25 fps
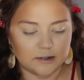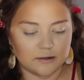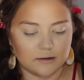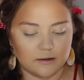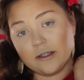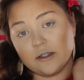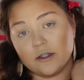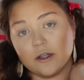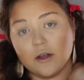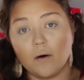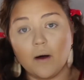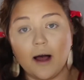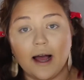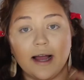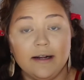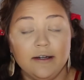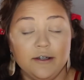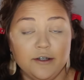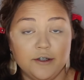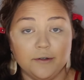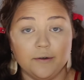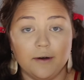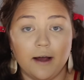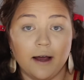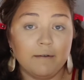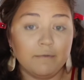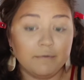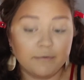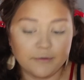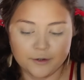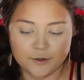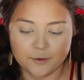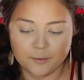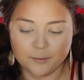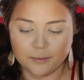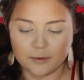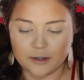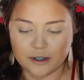So I do have a
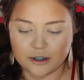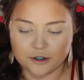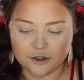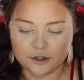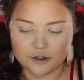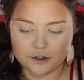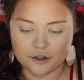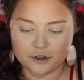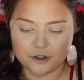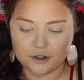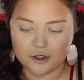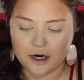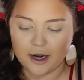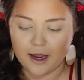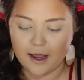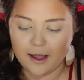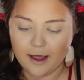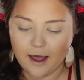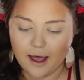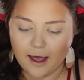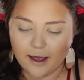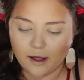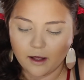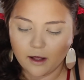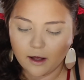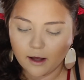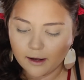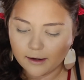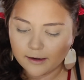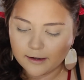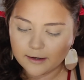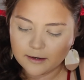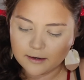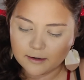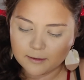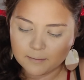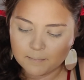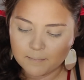new blush to try. I got
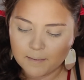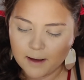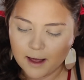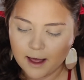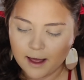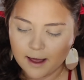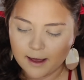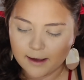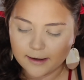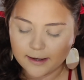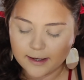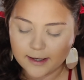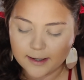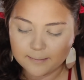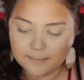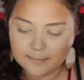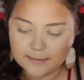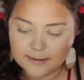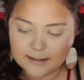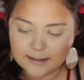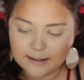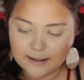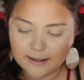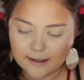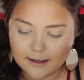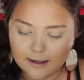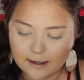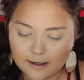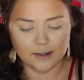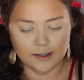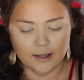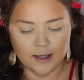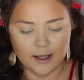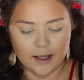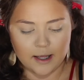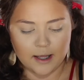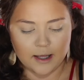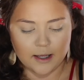in my Ipsy.
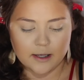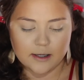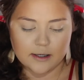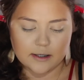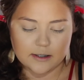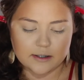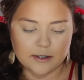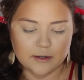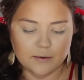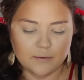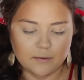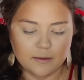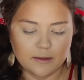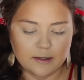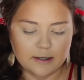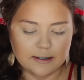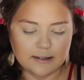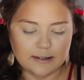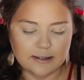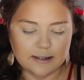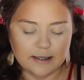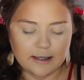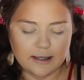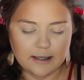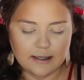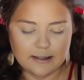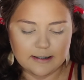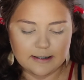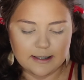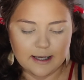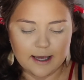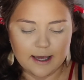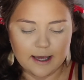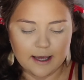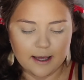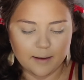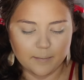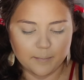So this is
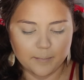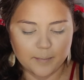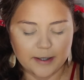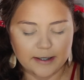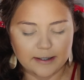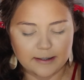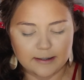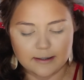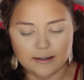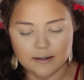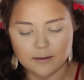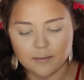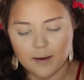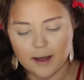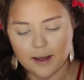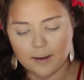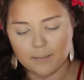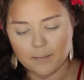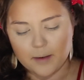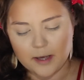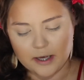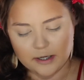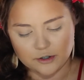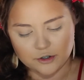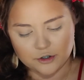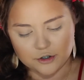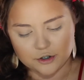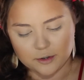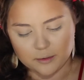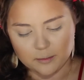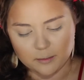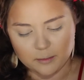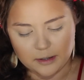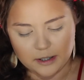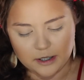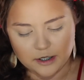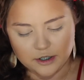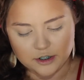a Pixi by Petra
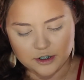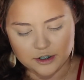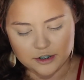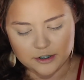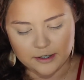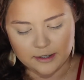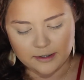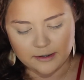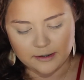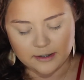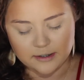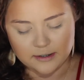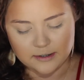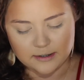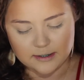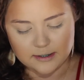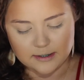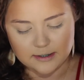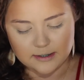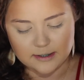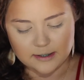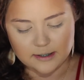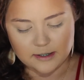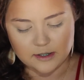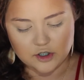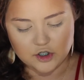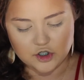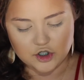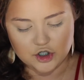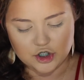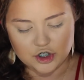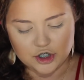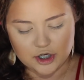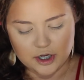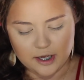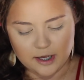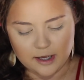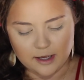blush, and this is in the
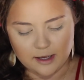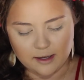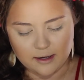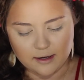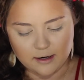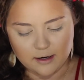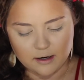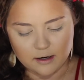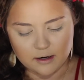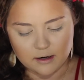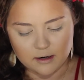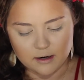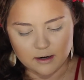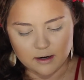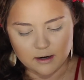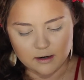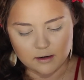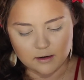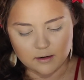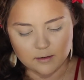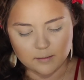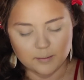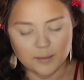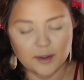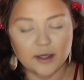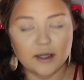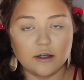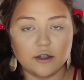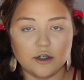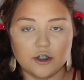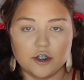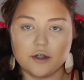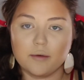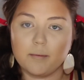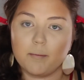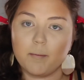shade Peach